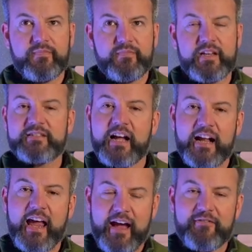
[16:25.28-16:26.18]
Does
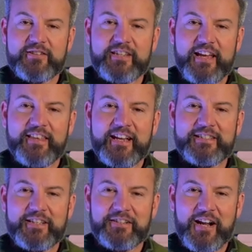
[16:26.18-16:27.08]
God ever say things
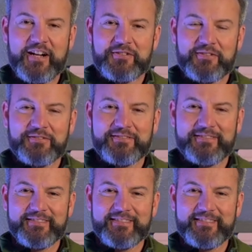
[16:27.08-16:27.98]
that are not true?
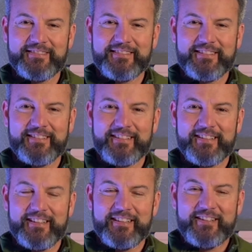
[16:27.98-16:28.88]

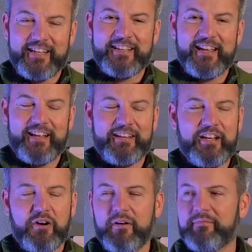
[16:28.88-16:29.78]
Did,
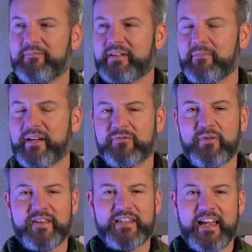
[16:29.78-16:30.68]
you know, sometimes
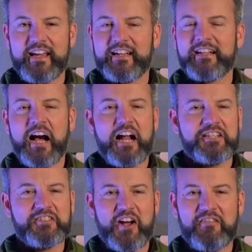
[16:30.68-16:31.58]
we say God
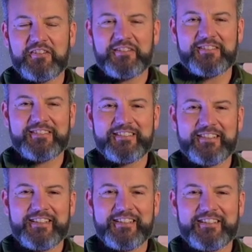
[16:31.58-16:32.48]
is sovereign.
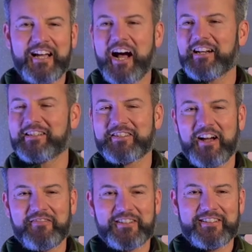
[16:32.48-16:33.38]
God is
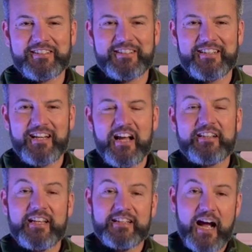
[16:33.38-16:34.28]
sovereign.
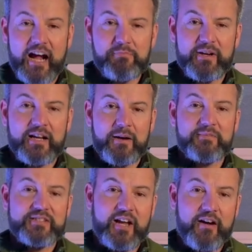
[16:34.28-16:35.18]
Did God become
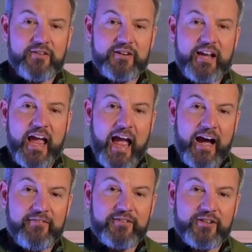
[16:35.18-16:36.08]
sovereign
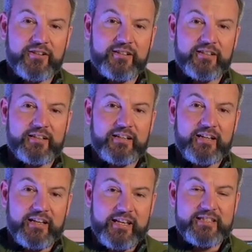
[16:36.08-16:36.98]
after
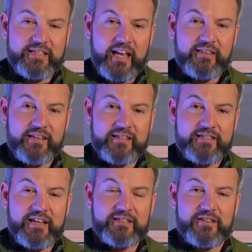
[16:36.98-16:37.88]
he said these
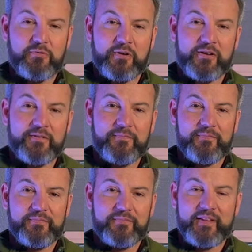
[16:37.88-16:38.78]
things in the word?
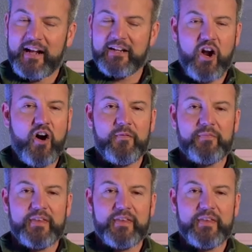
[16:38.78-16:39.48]
Not at all.